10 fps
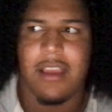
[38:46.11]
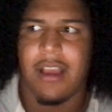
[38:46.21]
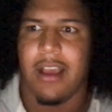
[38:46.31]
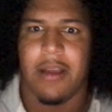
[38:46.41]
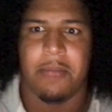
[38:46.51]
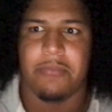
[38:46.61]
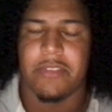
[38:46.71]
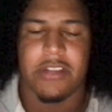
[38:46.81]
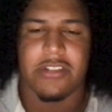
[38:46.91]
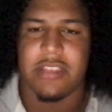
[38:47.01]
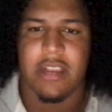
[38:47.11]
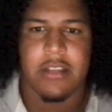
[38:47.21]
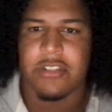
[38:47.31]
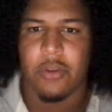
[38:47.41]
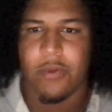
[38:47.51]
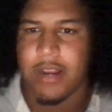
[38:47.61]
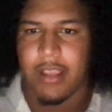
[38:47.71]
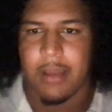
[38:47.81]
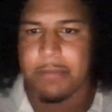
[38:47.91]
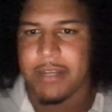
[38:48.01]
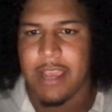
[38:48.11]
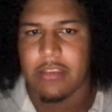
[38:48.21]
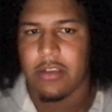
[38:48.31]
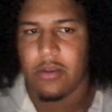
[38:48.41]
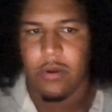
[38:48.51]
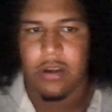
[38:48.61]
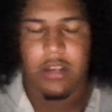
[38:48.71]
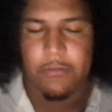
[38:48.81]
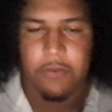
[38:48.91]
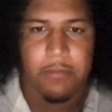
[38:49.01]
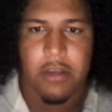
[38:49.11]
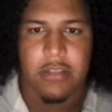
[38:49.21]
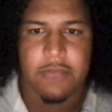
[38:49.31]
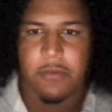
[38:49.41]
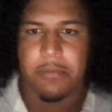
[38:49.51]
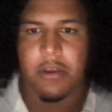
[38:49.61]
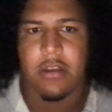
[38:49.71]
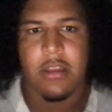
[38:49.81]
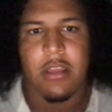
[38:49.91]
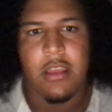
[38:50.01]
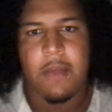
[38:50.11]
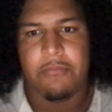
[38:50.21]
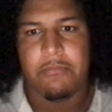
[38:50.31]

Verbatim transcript: Um, there's there is no running up and down the court. Football is football. Mm.